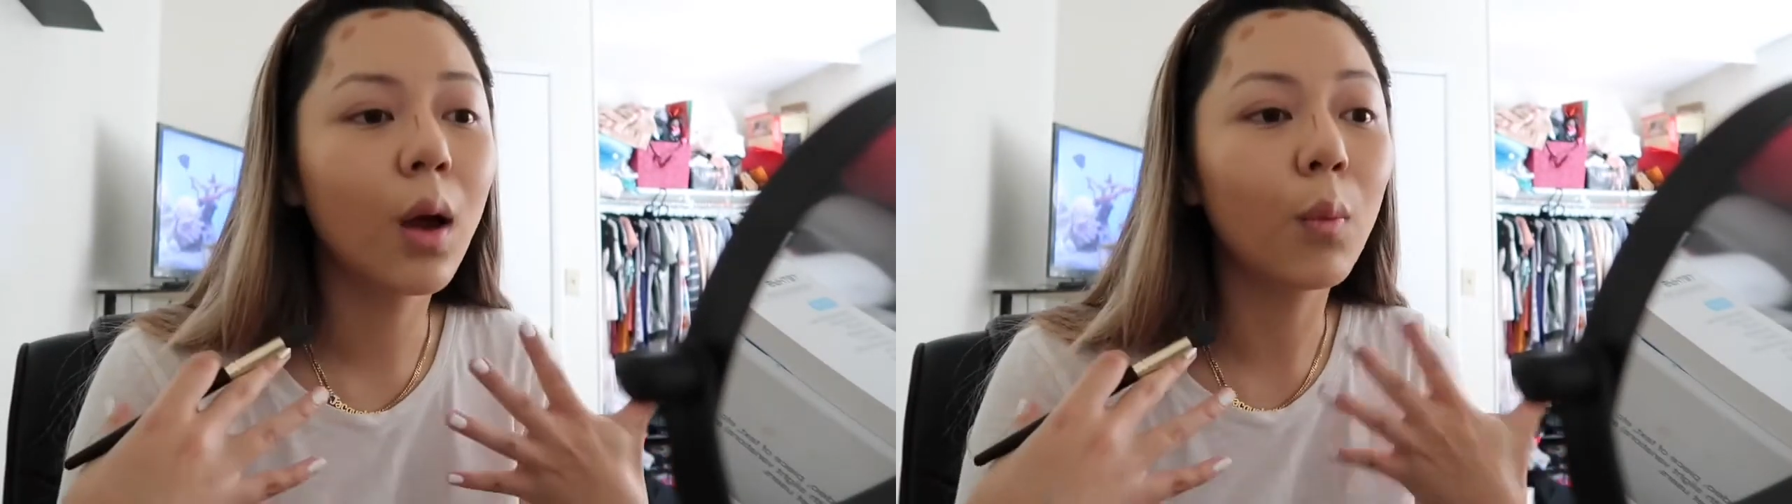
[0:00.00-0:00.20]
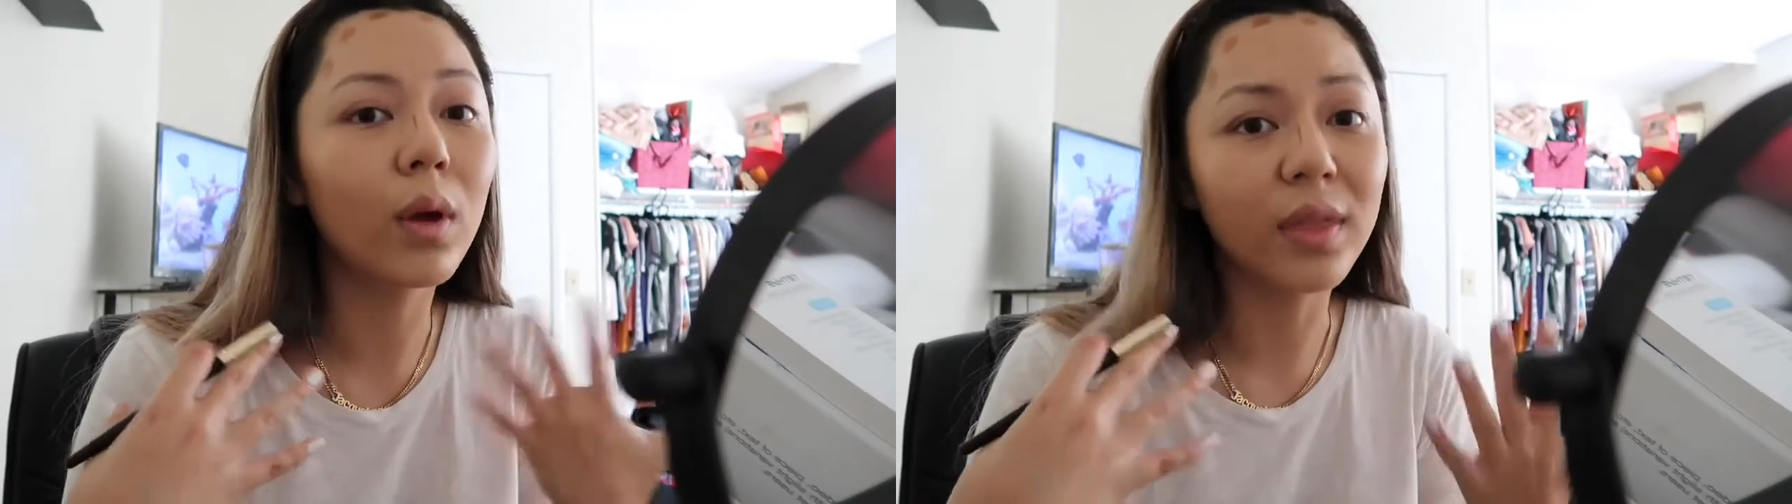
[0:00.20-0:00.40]

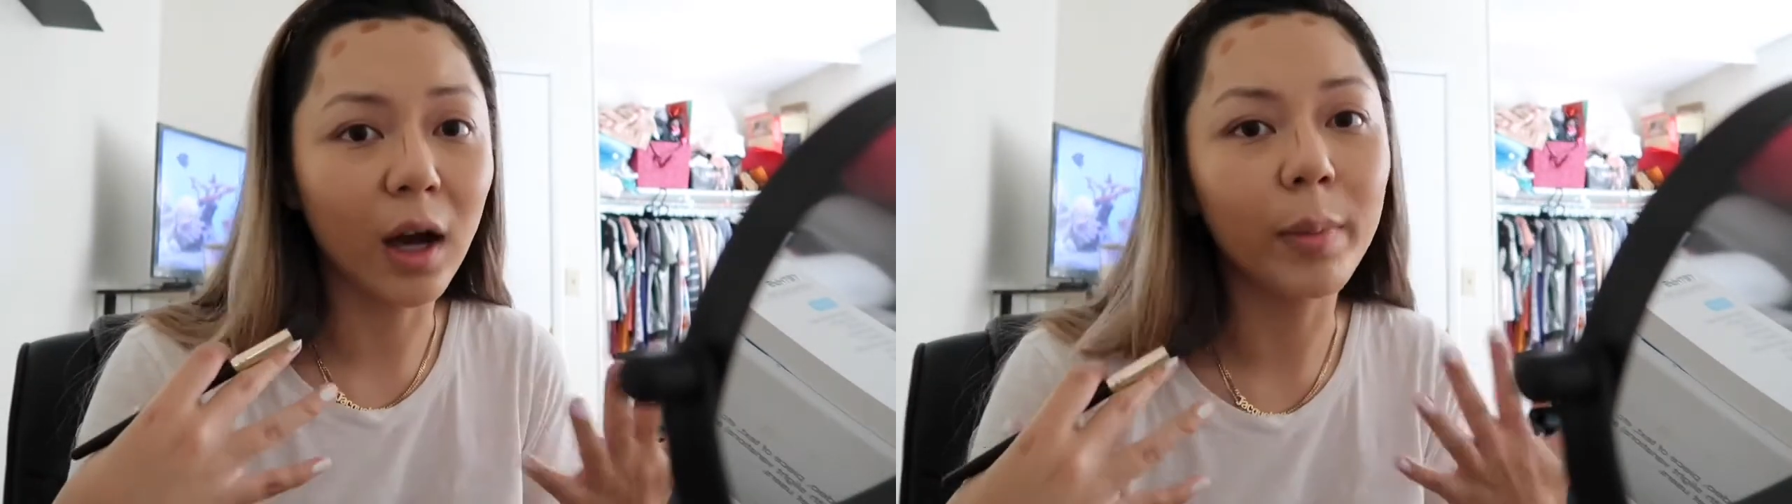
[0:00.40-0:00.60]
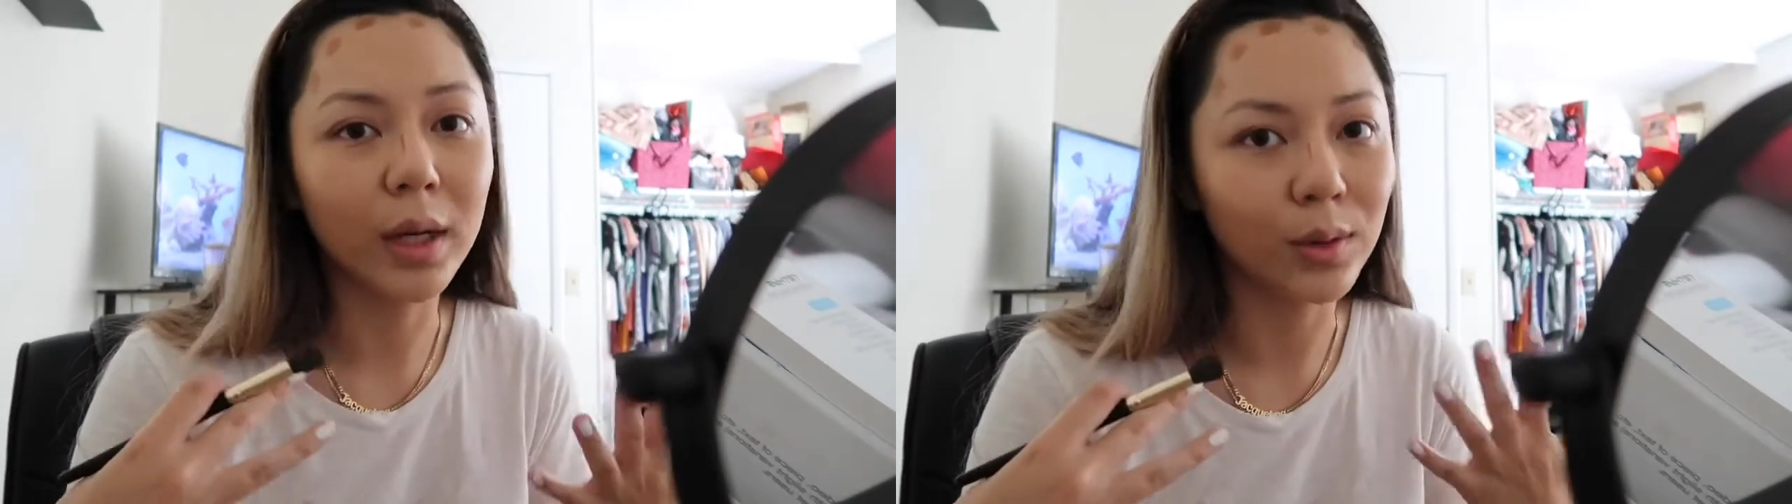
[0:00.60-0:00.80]

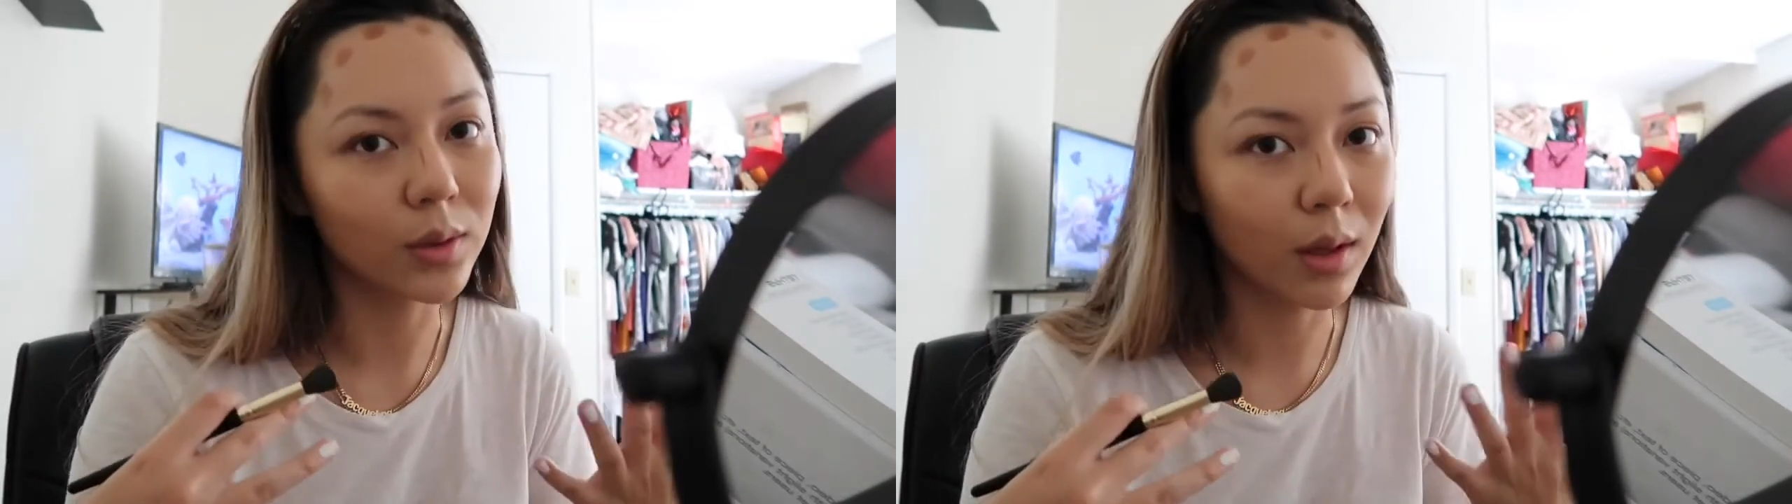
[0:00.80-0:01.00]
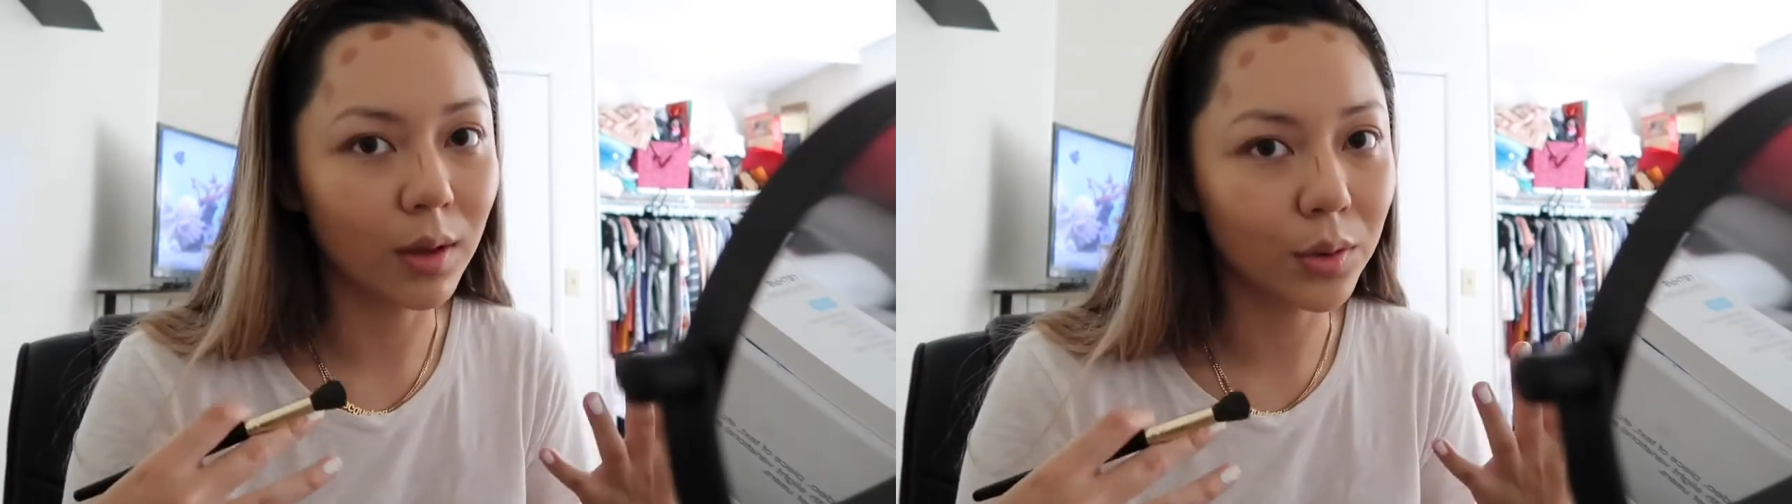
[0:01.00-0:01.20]
without my nose
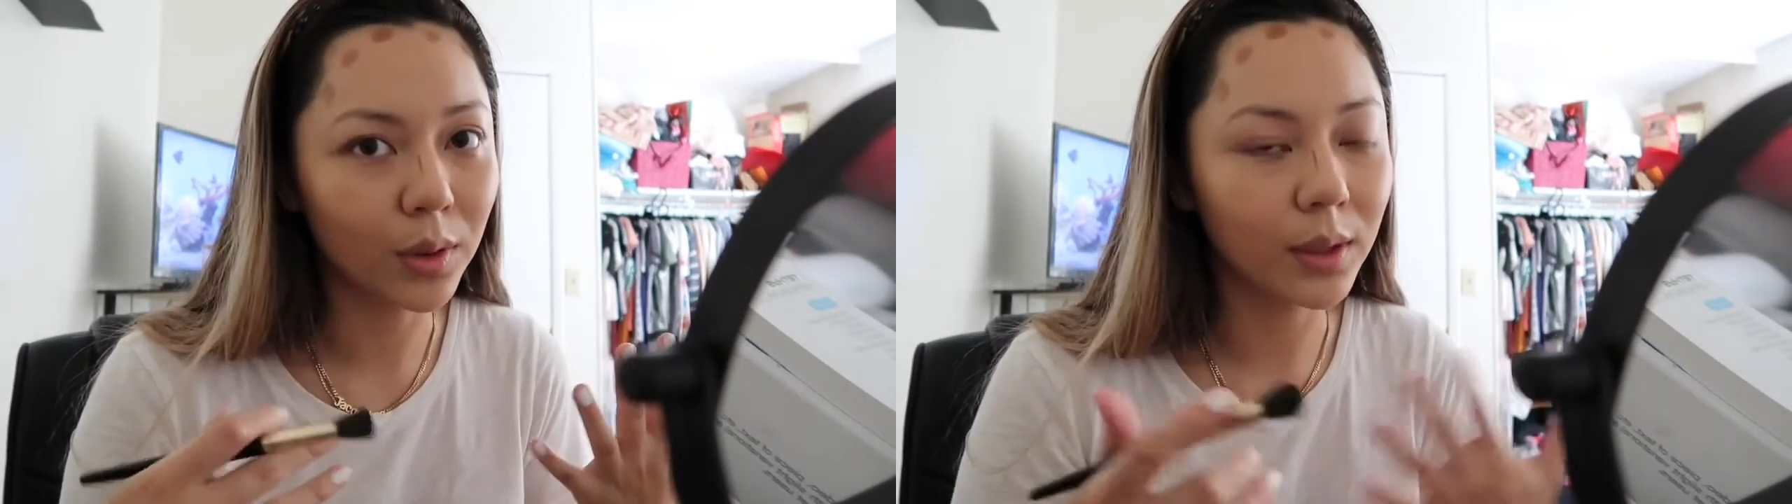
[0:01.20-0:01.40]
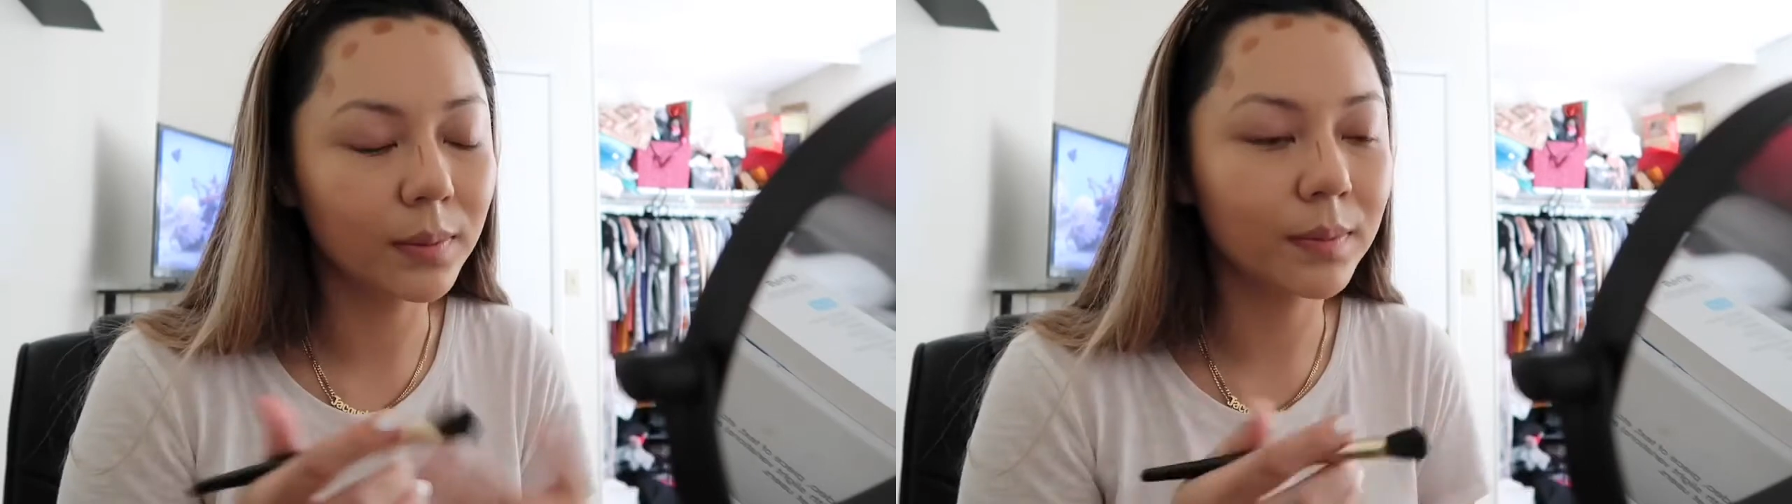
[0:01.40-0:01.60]
contour.